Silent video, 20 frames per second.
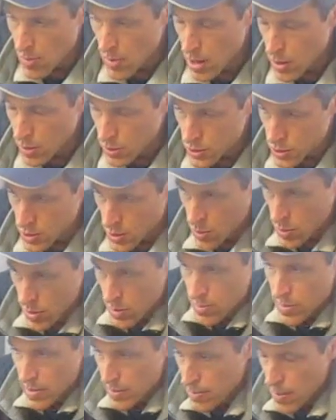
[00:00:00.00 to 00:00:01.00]
mode, so
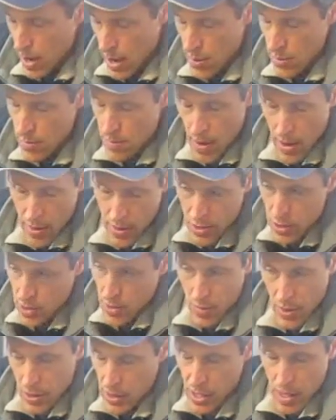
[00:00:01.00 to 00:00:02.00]
we'd be mounting
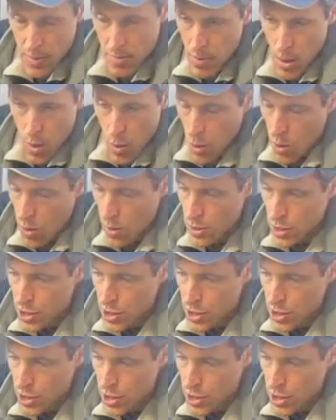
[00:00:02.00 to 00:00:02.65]
something like a mower or a